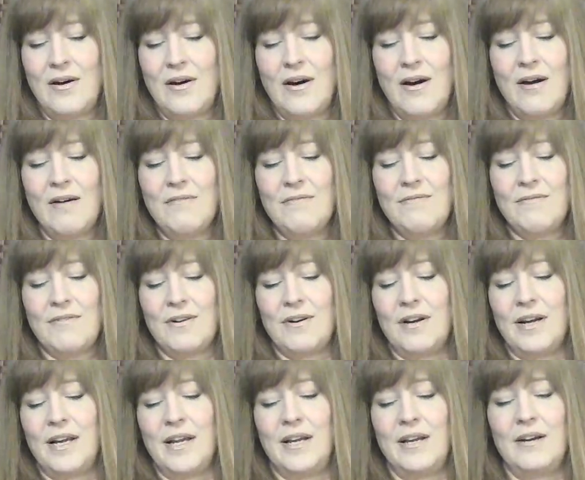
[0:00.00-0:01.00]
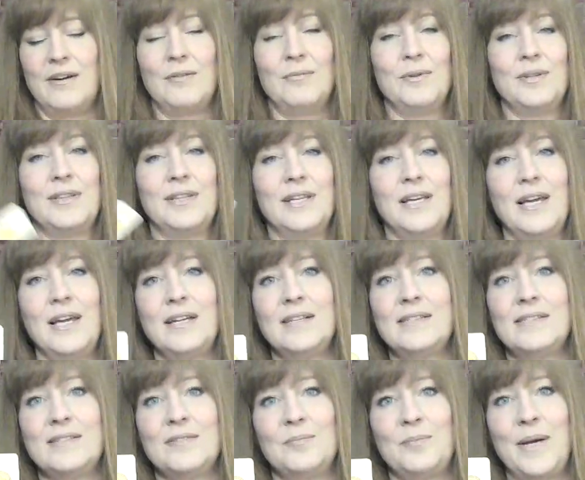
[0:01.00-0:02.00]
offer here with the
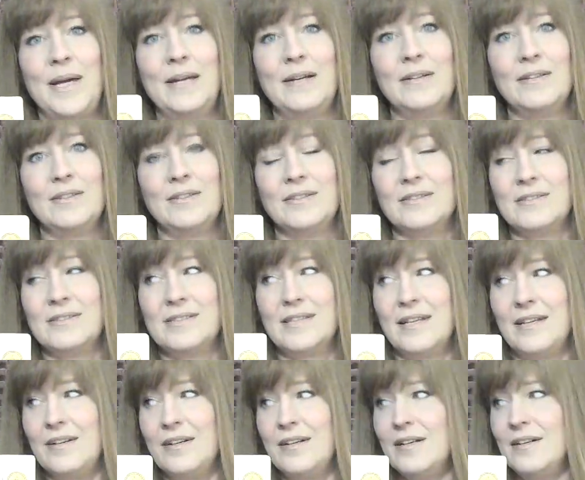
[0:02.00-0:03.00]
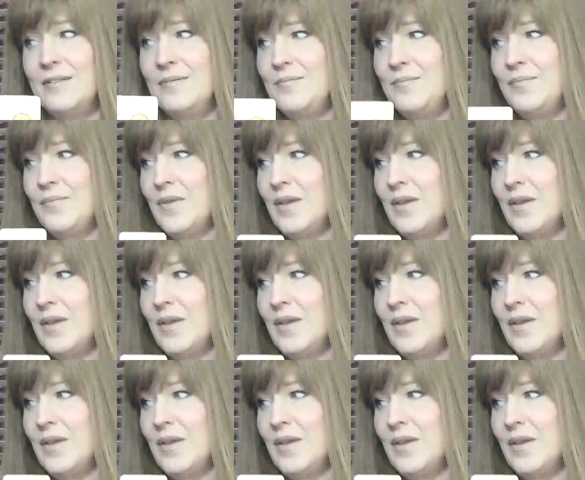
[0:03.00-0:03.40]
Ace of Pentacles here